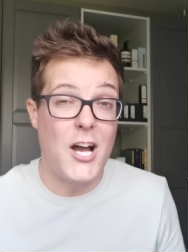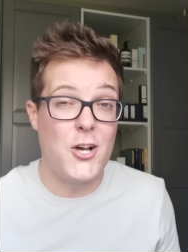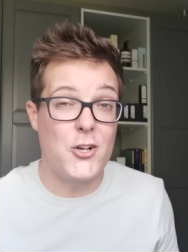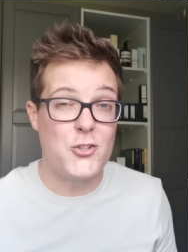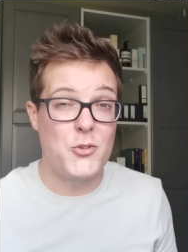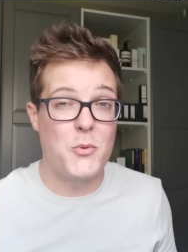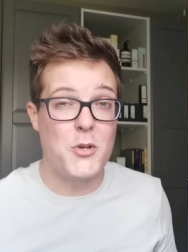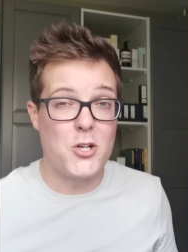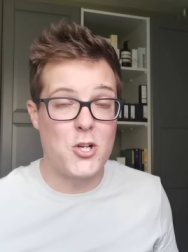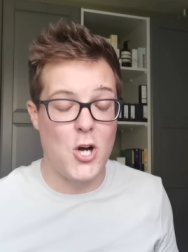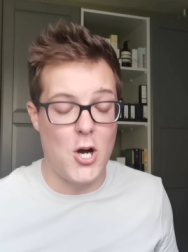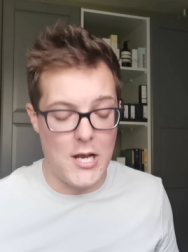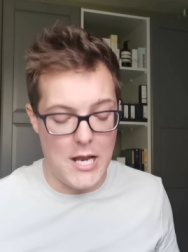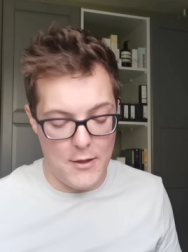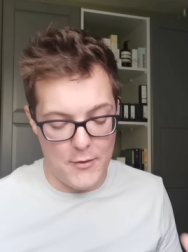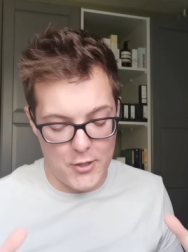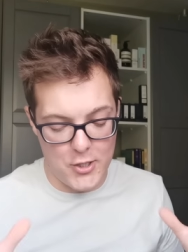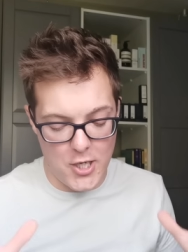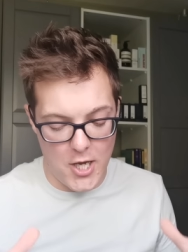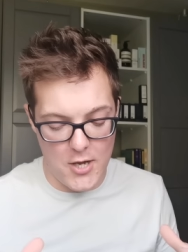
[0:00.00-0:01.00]
I also want to
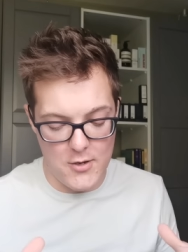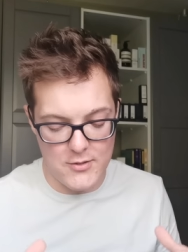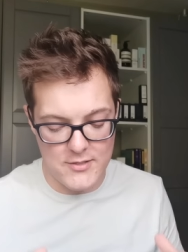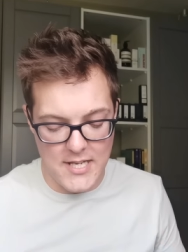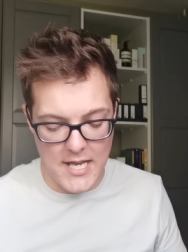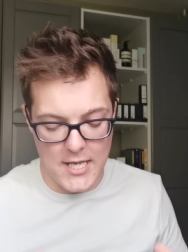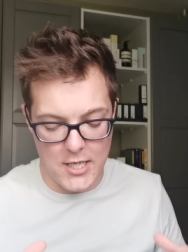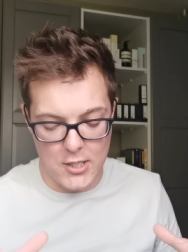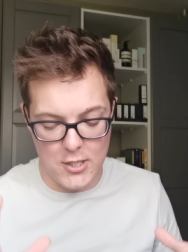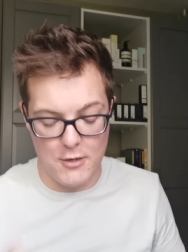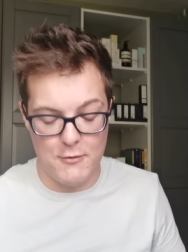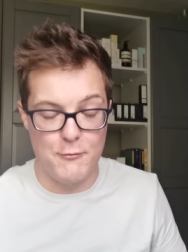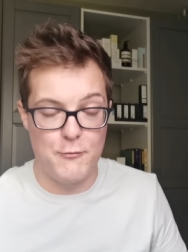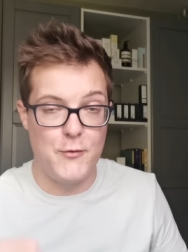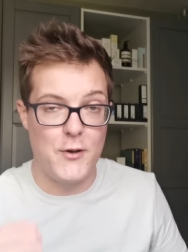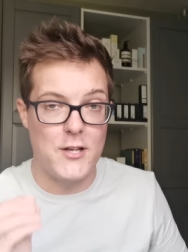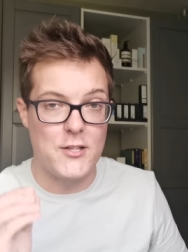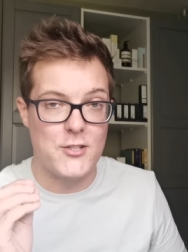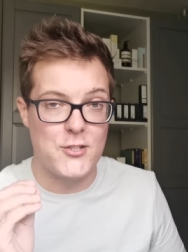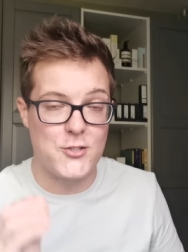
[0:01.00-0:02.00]
call out the Cosé
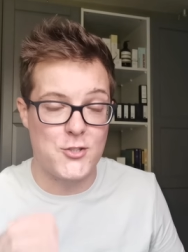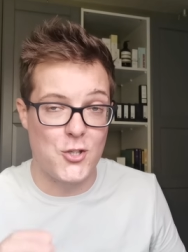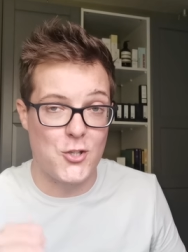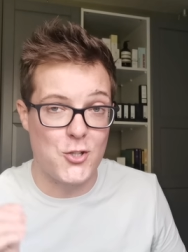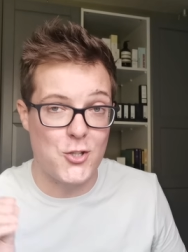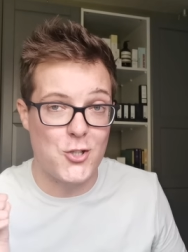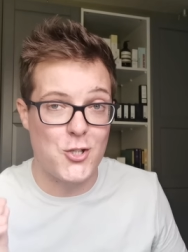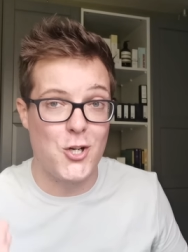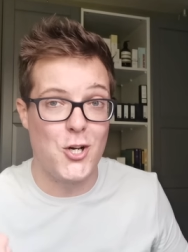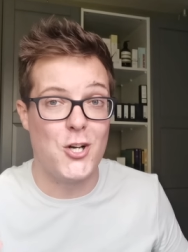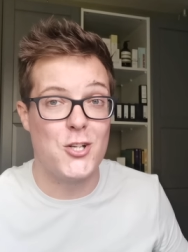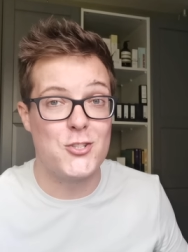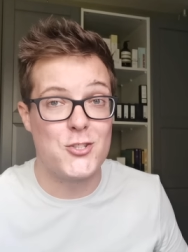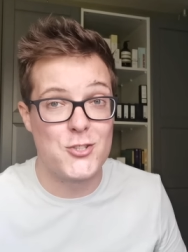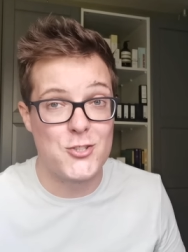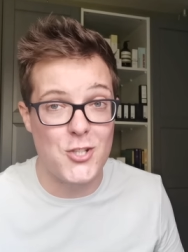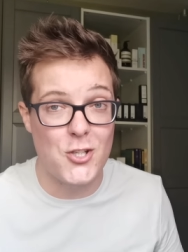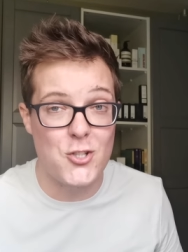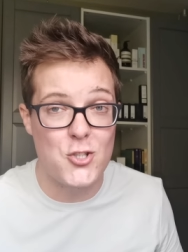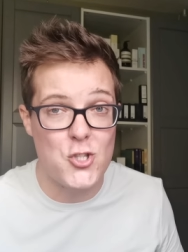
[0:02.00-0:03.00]
Comfort Sun Cut
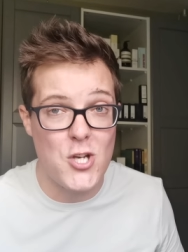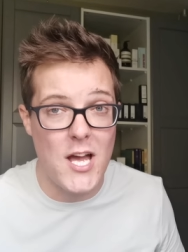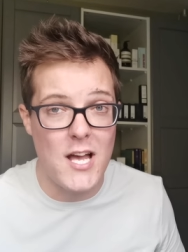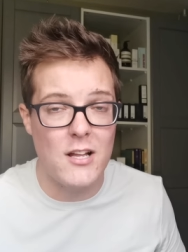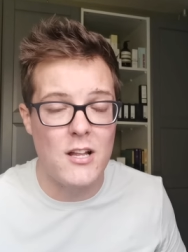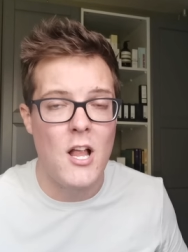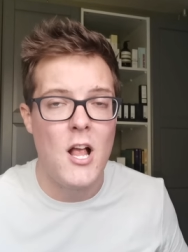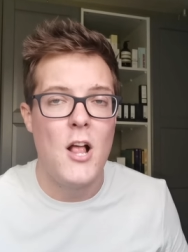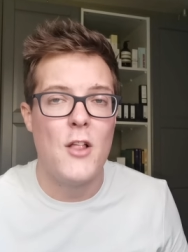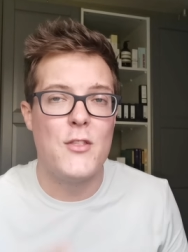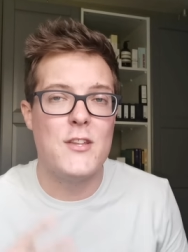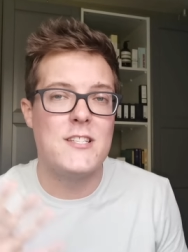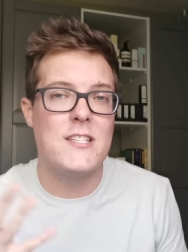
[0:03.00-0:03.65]
Sun Gel.